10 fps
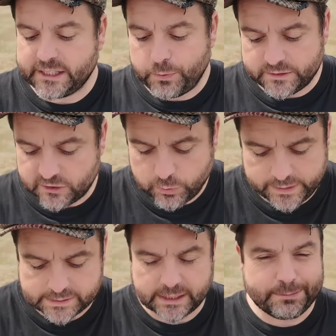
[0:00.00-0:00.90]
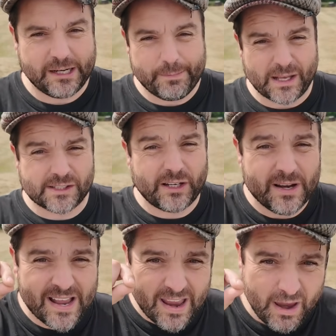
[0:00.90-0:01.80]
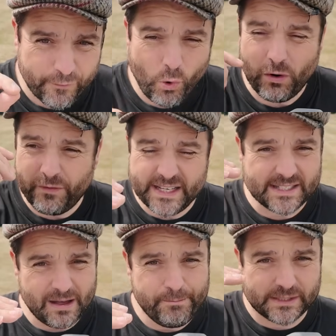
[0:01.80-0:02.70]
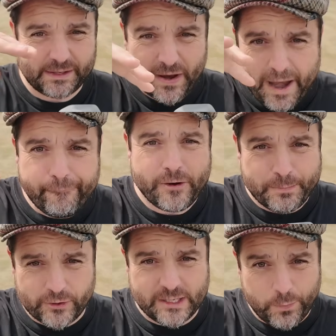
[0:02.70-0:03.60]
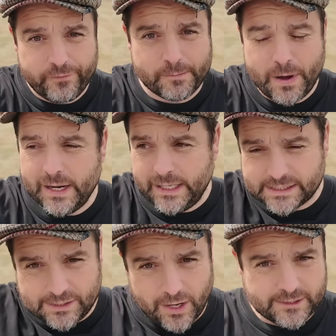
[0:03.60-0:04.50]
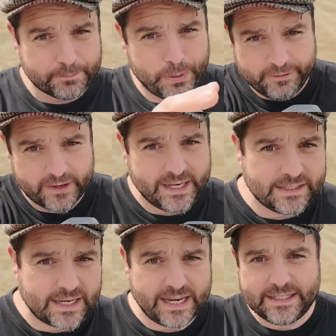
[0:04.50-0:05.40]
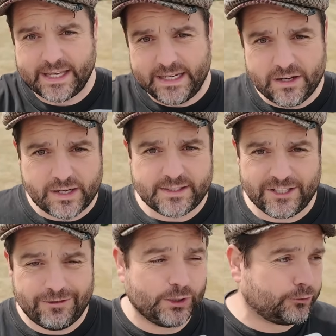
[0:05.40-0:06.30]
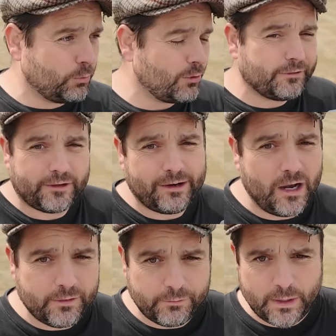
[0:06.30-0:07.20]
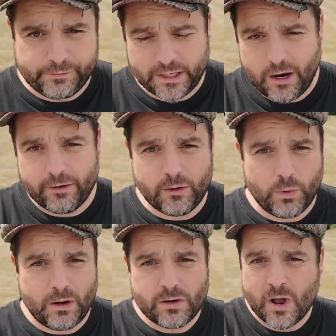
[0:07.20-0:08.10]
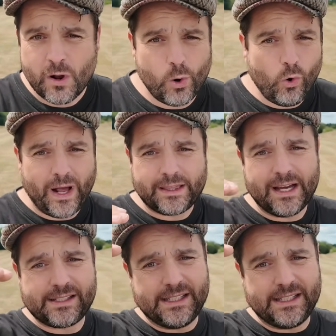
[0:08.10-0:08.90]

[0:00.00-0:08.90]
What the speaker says: This one's a £26 million. So if all of these numbers, if everybody with the money is starting to pivot into 18, 19-year-olds from wherever they are in the world, all that does